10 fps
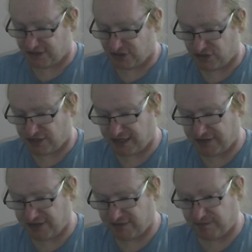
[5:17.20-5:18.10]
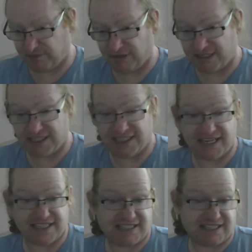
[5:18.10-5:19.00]
I haven't
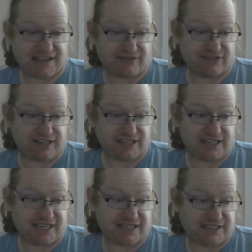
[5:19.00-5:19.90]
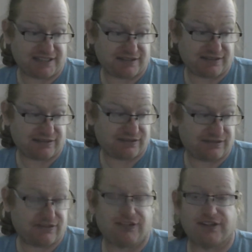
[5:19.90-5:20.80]
reinstated that feed yet,
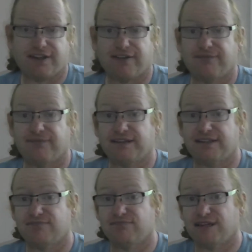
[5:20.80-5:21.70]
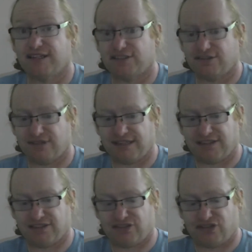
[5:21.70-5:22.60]
although I might do that
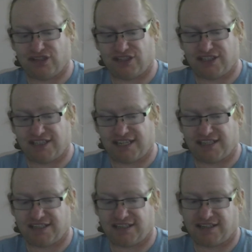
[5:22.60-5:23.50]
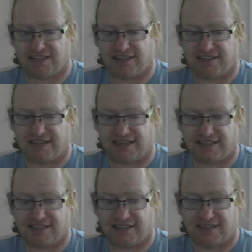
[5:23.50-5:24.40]
as a test at a later
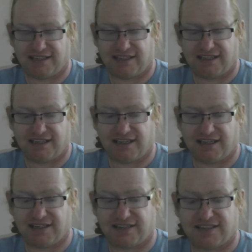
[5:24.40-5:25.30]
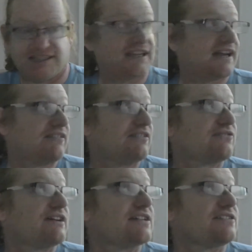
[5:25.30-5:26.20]
date and see how it
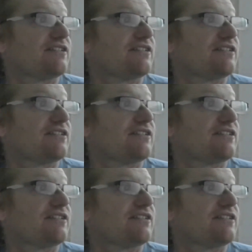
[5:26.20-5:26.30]
fares on